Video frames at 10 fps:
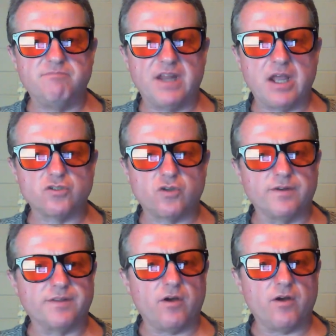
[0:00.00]
video is on
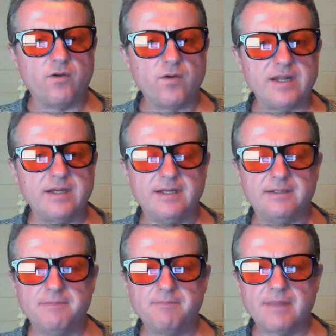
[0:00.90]
thyroid
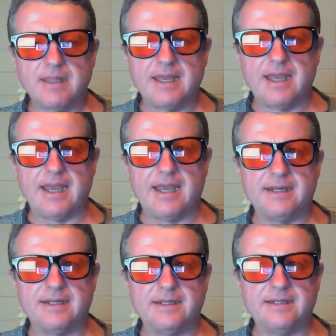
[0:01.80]

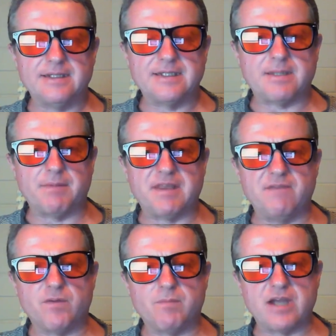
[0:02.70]
and uh, some of the
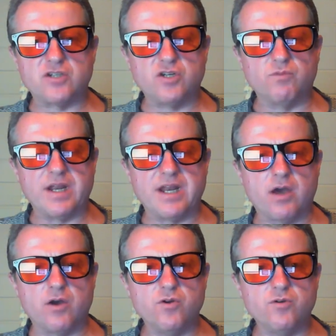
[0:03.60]
information we
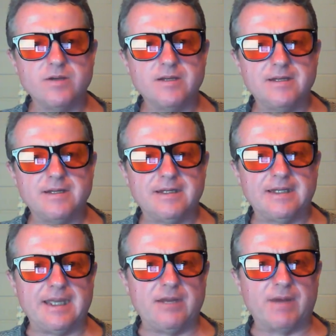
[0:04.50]
know
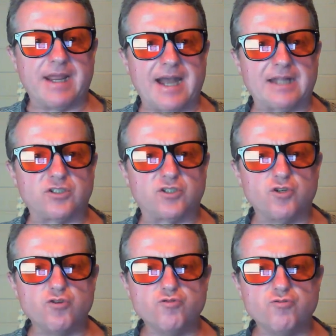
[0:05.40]
in regards
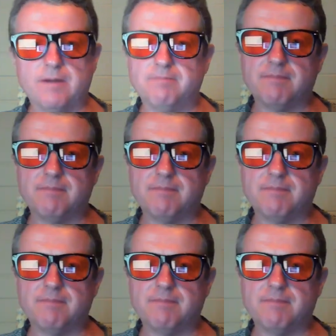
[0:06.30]
to